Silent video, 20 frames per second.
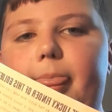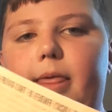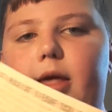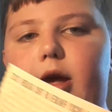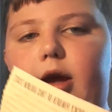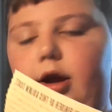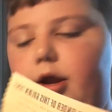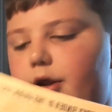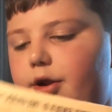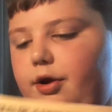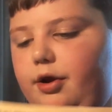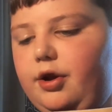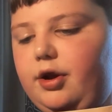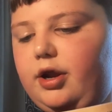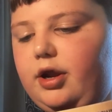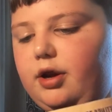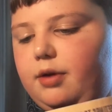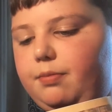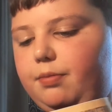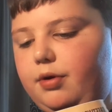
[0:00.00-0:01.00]
and you're
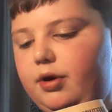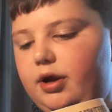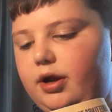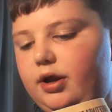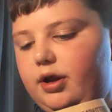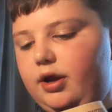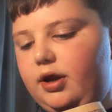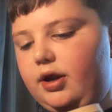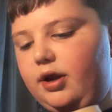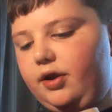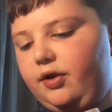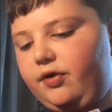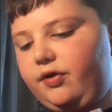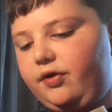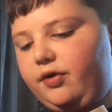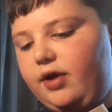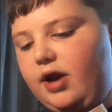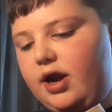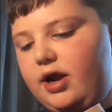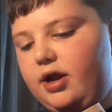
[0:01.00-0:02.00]
gonna put it in,
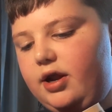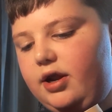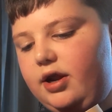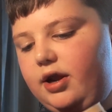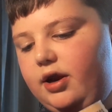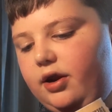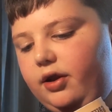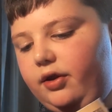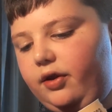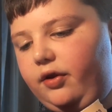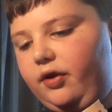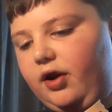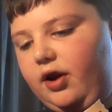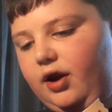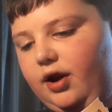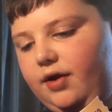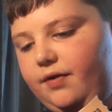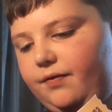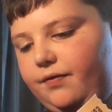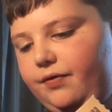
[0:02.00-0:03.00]
slide it in on the
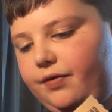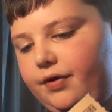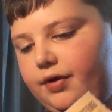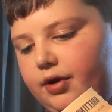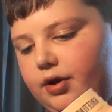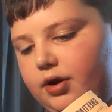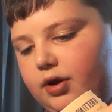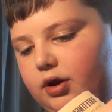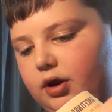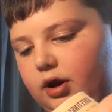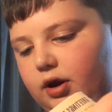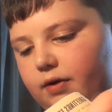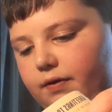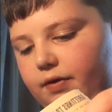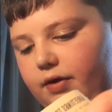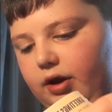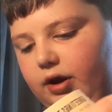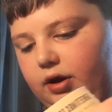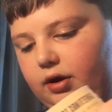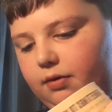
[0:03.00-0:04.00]
top of
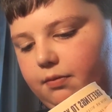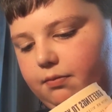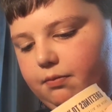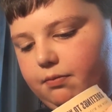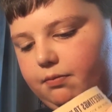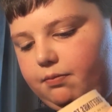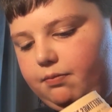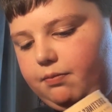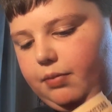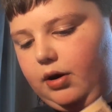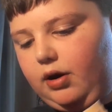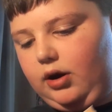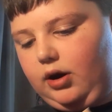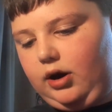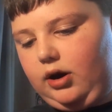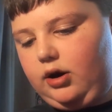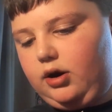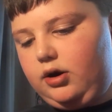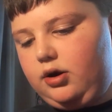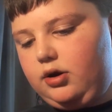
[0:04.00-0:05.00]
the
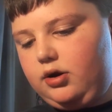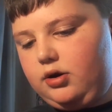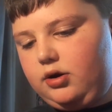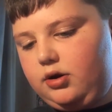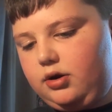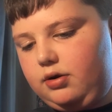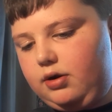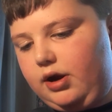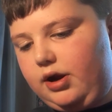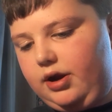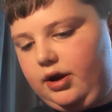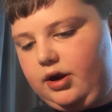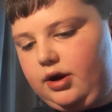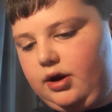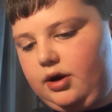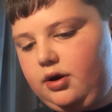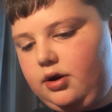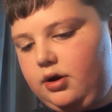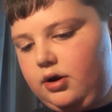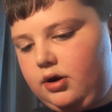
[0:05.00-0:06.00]
bar right
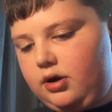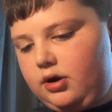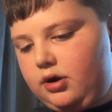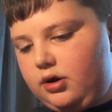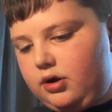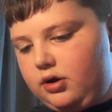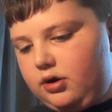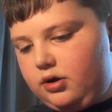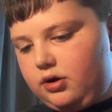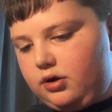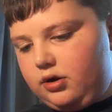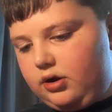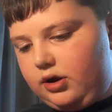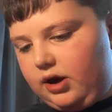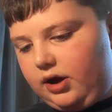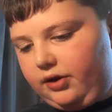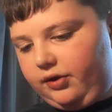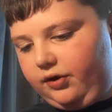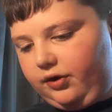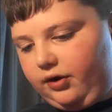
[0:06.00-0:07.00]
here.
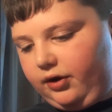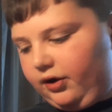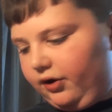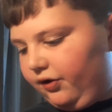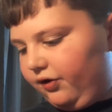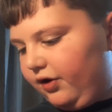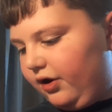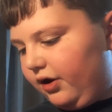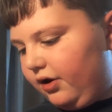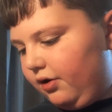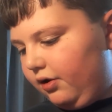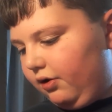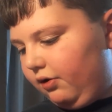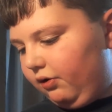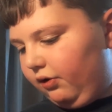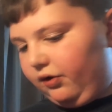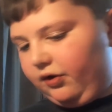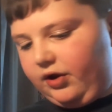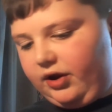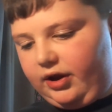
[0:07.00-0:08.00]
Yeah, so you're gonna stick your
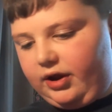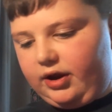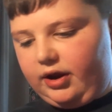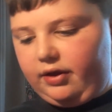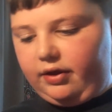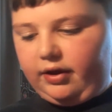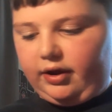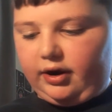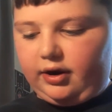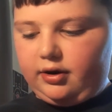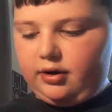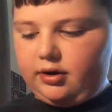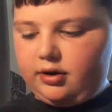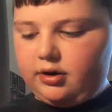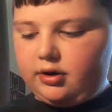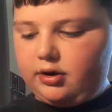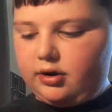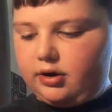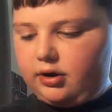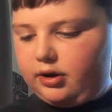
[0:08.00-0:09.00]
golden ticket in there.
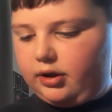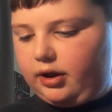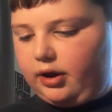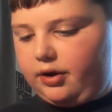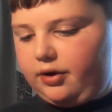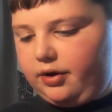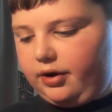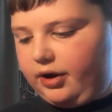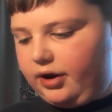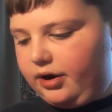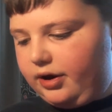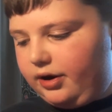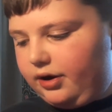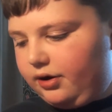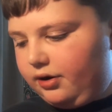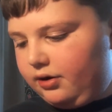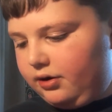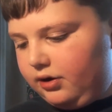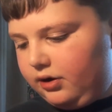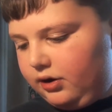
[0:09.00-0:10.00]
And then you're
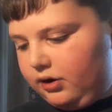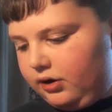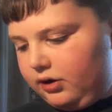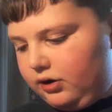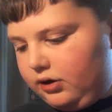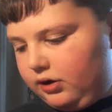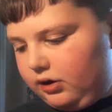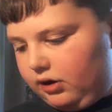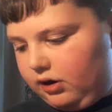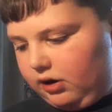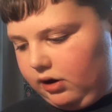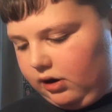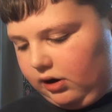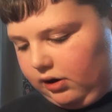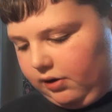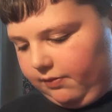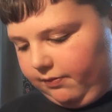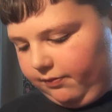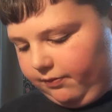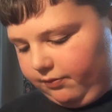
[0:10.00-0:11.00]
gonna
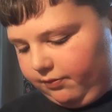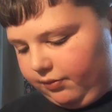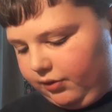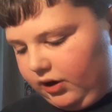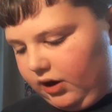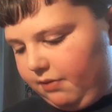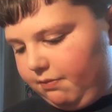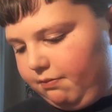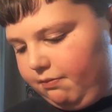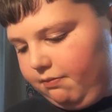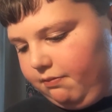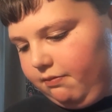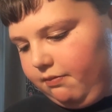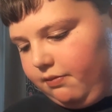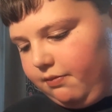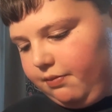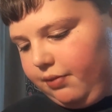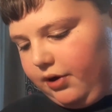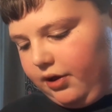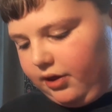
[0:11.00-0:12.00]

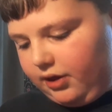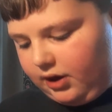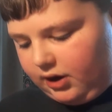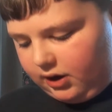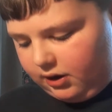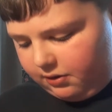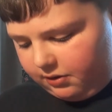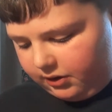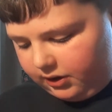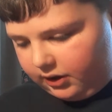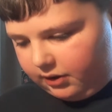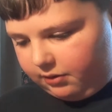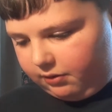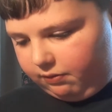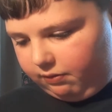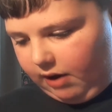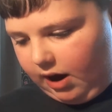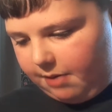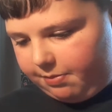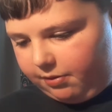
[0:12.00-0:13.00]
put the
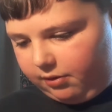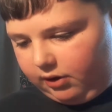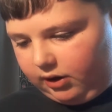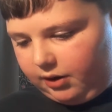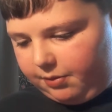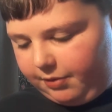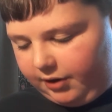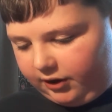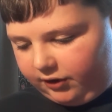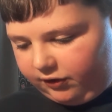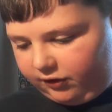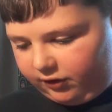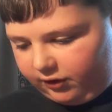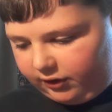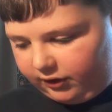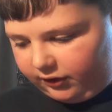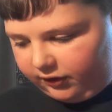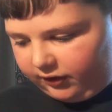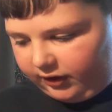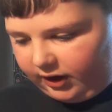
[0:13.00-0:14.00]
wrapper on and make sure
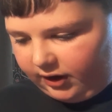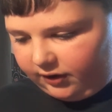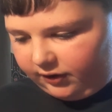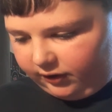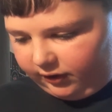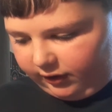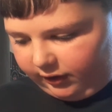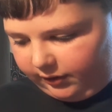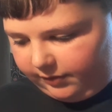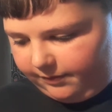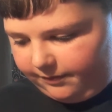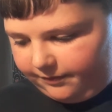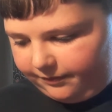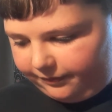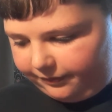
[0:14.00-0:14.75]
it stays on.